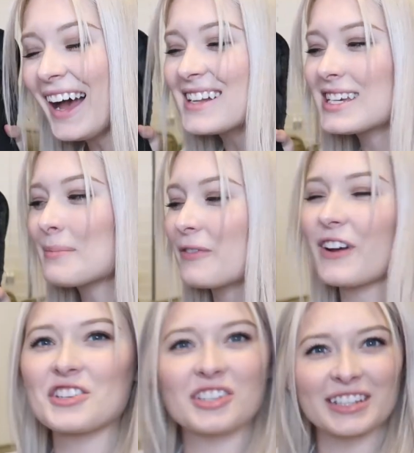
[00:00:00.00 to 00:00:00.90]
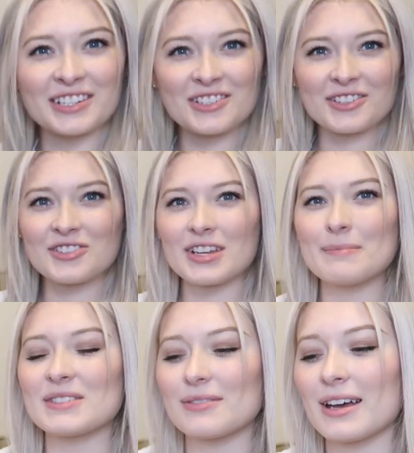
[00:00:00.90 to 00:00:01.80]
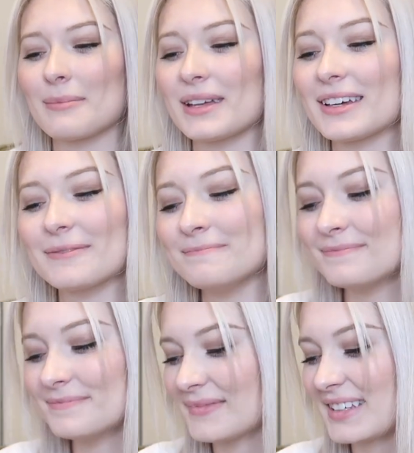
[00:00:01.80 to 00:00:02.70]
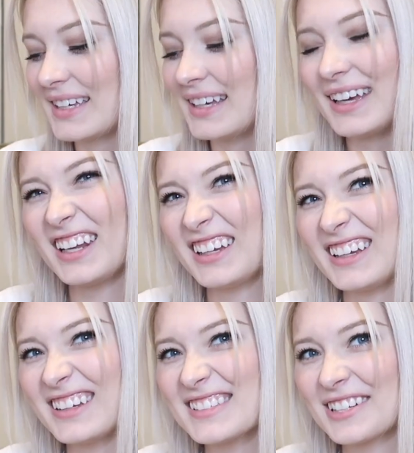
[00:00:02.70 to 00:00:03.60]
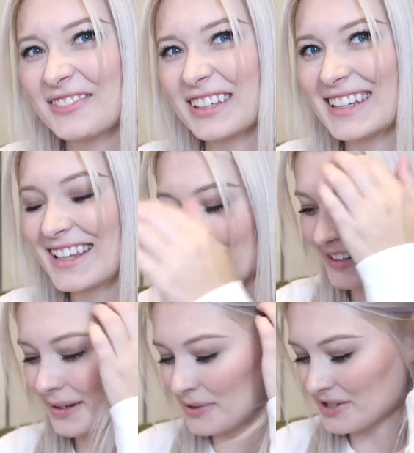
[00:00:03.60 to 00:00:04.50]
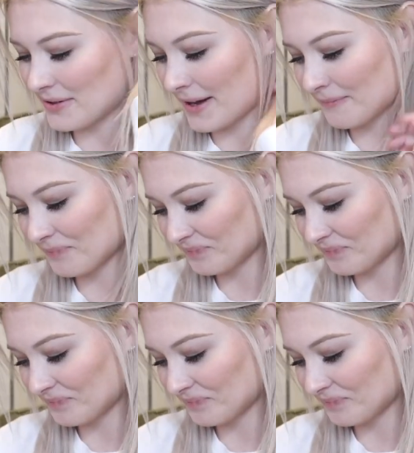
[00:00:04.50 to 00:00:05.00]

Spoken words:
I did a professional internship, so now I'm like, I guess I don't really need that one anymore, do I?